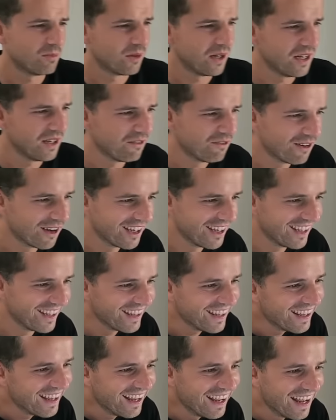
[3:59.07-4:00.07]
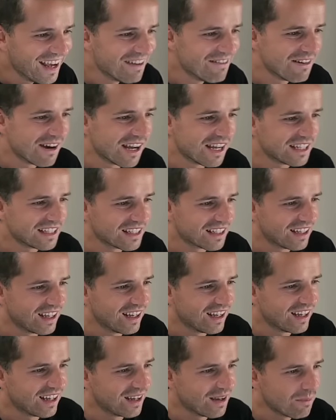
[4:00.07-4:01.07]
pretty funny. But
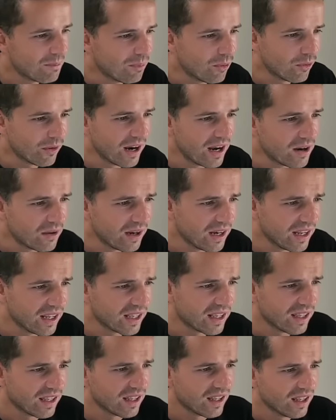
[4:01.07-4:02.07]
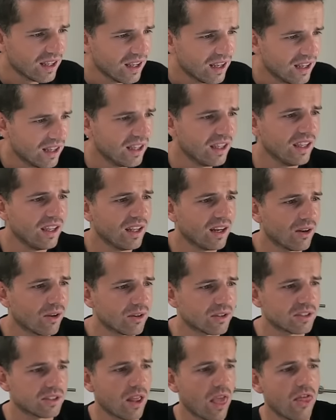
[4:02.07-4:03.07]
poor Erik, he
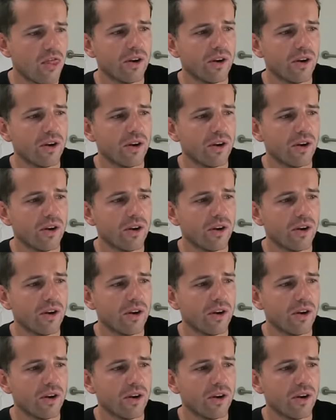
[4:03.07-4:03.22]
lost